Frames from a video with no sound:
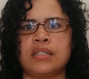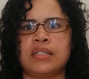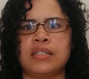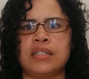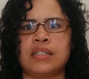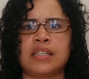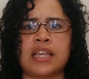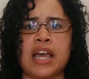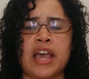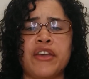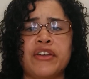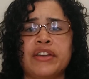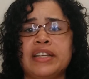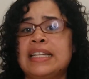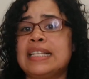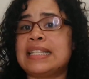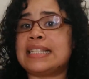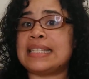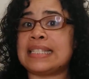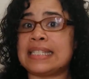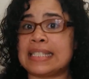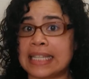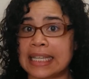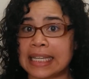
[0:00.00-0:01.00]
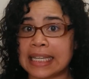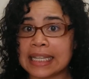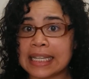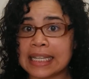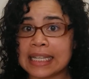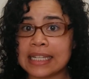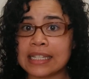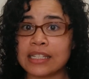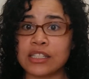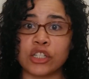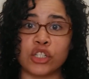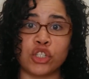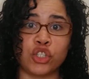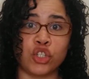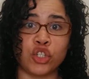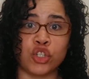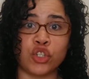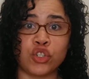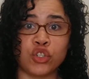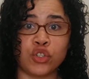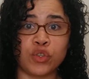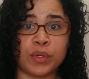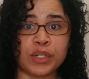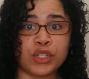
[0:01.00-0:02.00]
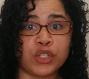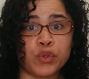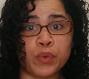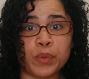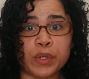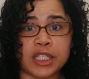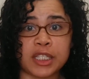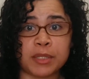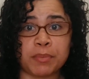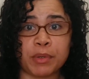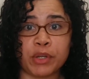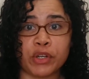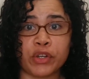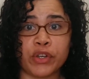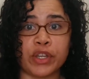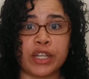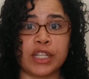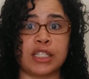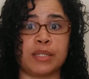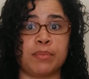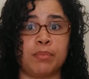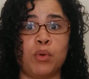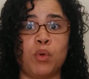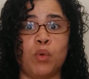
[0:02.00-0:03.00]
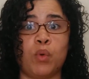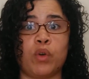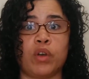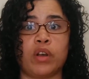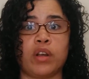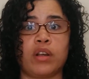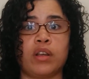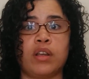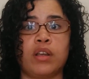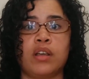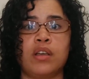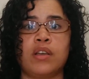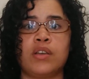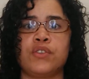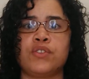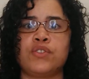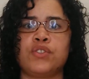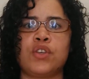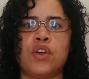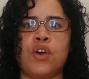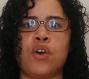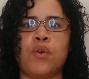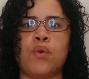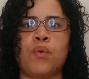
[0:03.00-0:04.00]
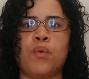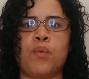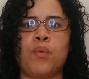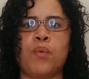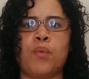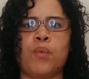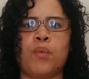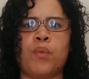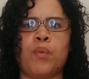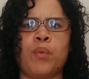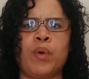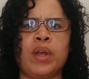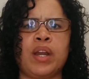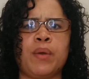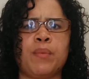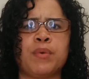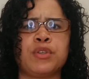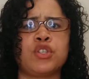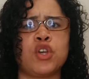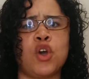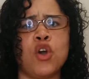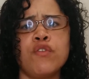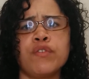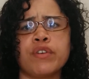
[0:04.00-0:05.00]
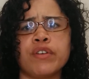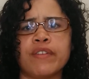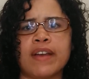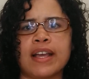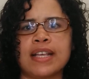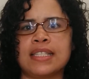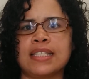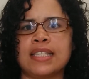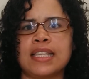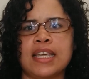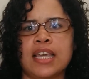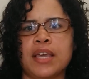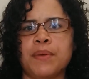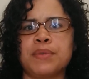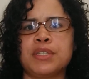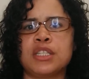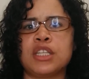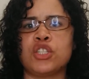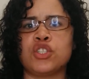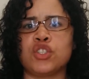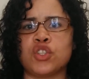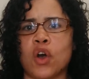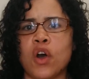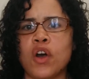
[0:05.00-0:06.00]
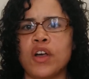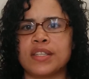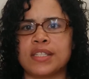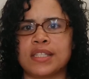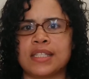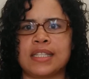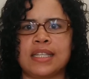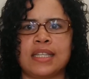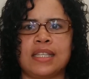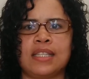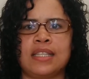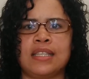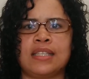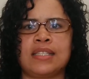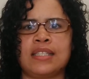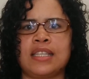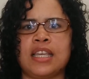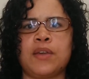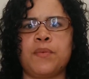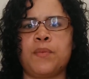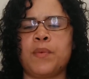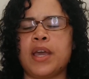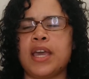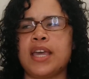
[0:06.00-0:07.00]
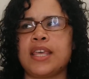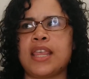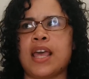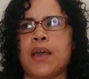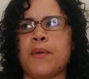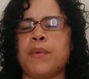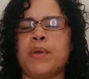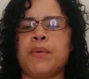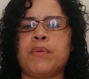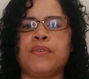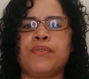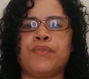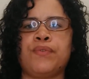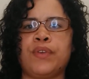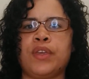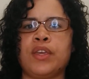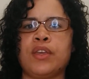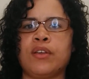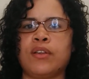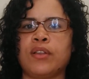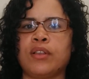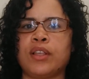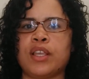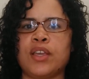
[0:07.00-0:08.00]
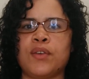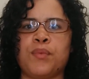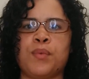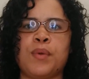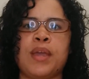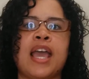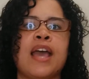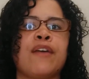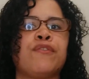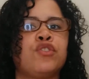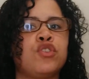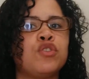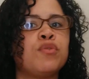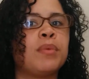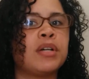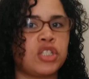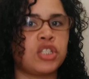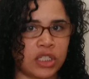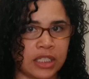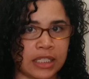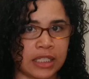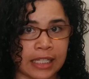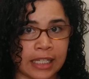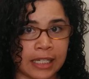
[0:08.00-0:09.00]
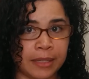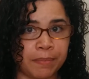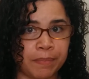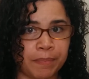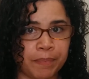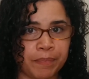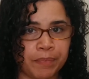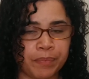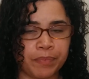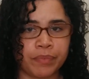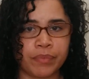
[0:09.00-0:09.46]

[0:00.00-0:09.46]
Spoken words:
desiring to see, to do, and to experience more. So when it was over resting, it was exhausted, the same way that we would feel if we had too much sleep.